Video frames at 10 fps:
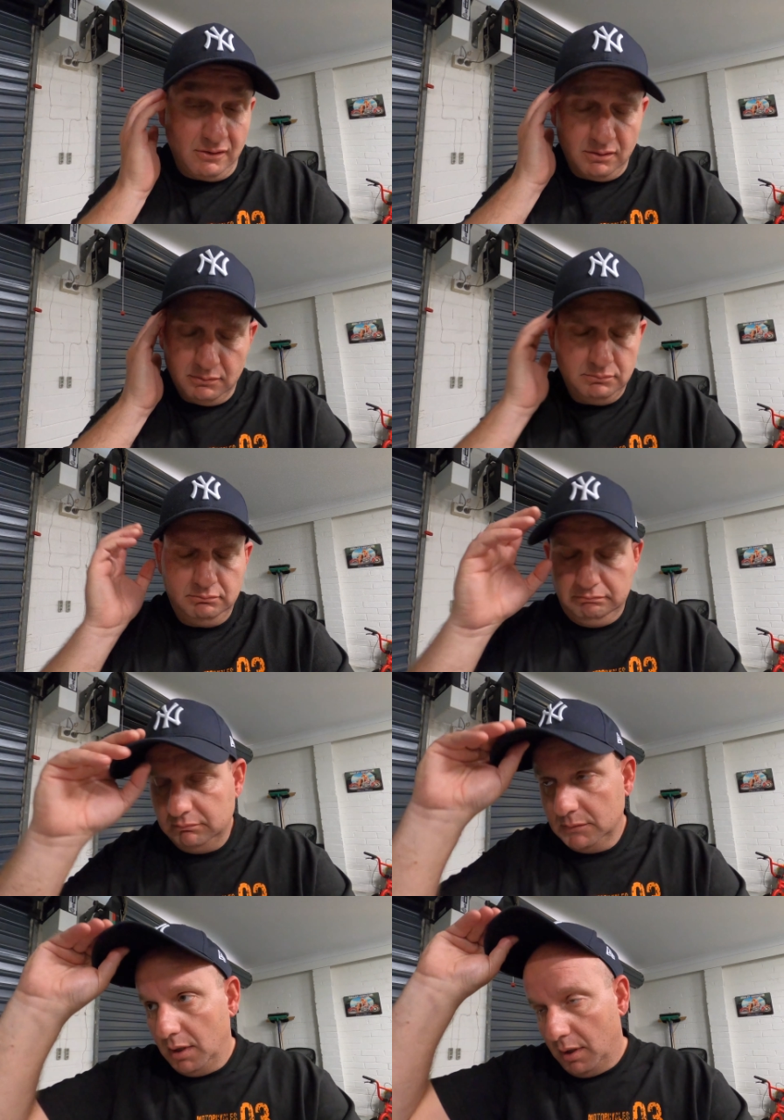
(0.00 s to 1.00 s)
I, oh,
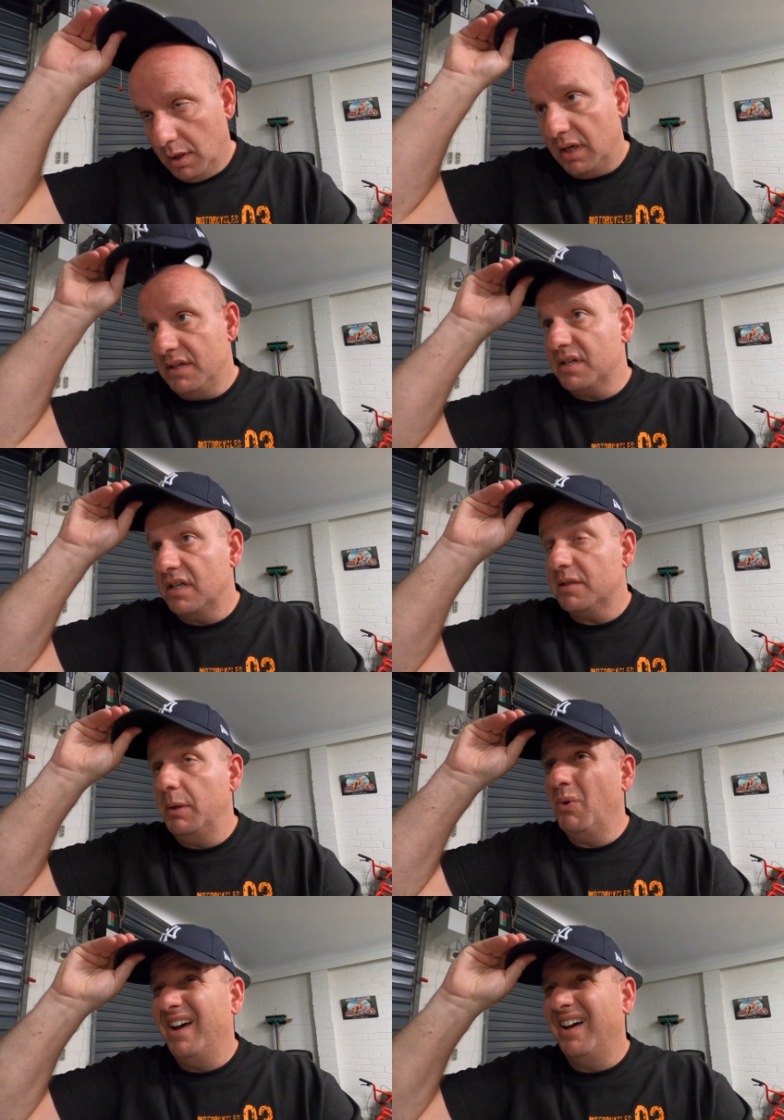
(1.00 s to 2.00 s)
he said to me,
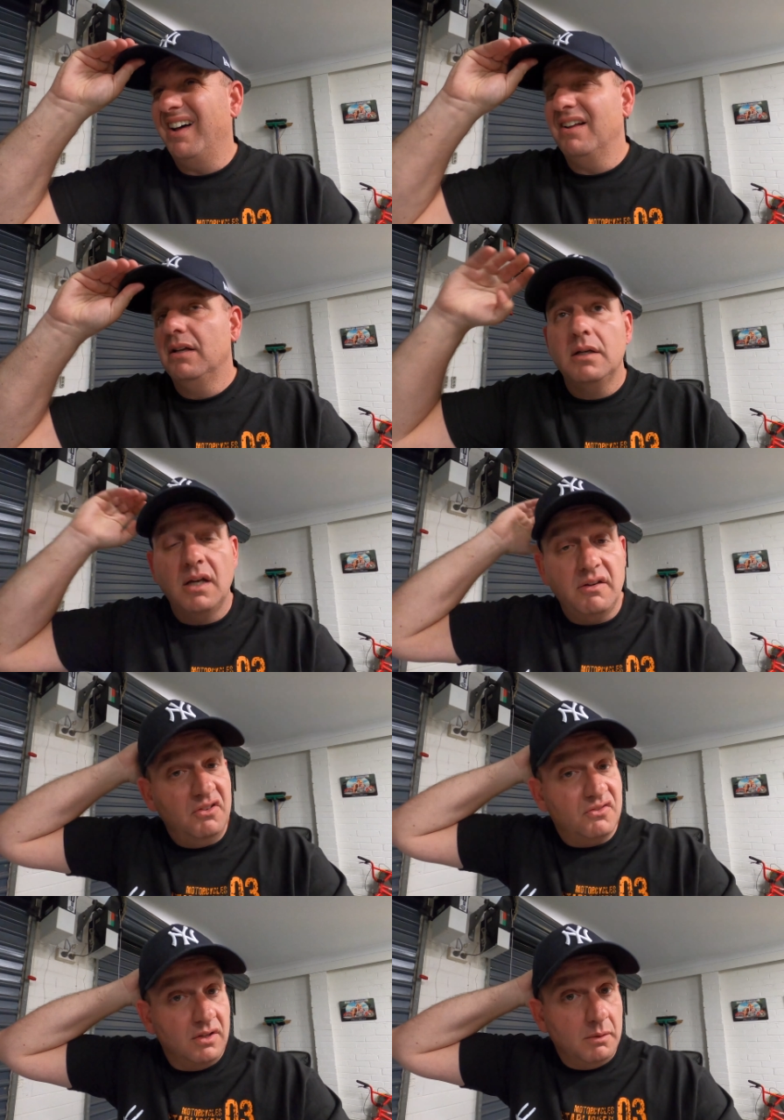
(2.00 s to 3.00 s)
Well, have
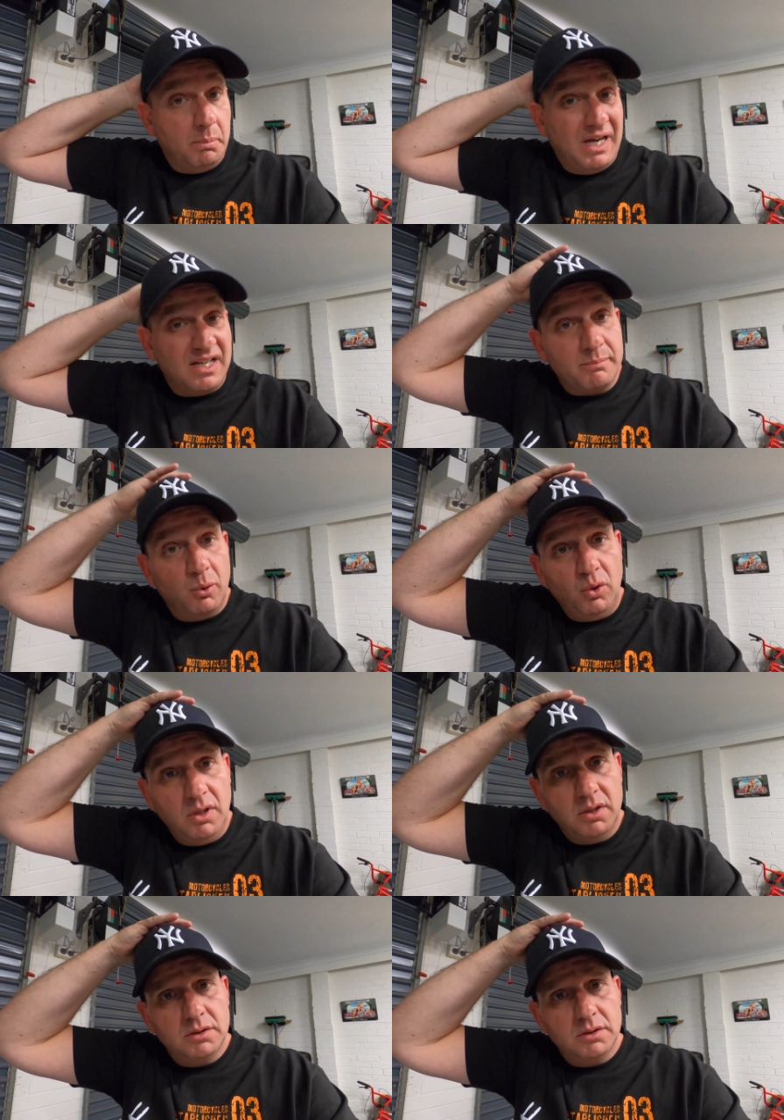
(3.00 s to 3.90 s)
you seen the parts book?